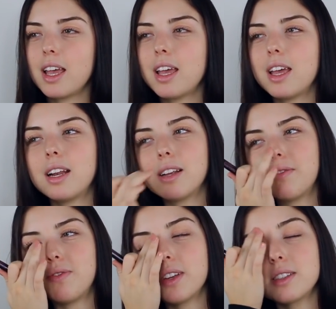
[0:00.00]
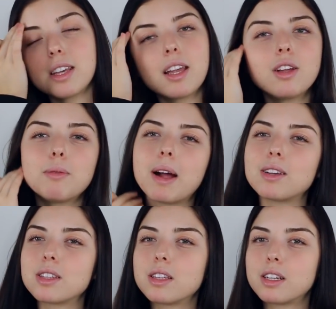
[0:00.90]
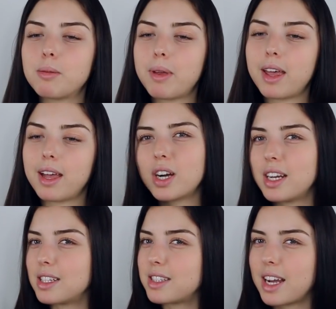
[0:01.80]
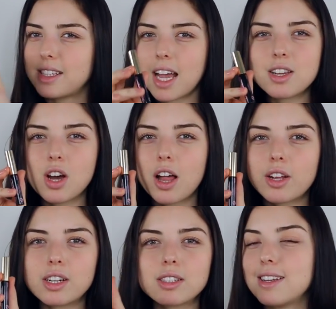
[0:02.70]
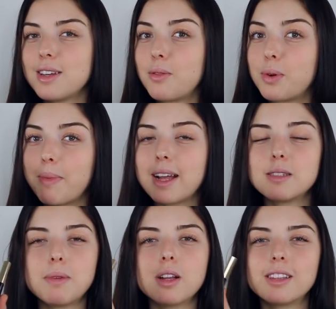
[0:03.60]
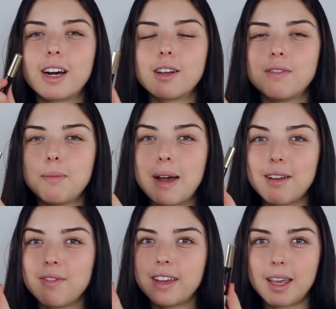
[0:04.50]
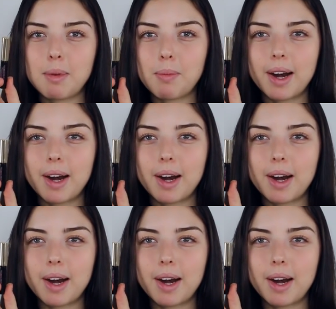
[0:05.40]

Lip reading: it fills in your brows a little bit, and it's like $10, and it reminds me a lot of the Benefit Gimme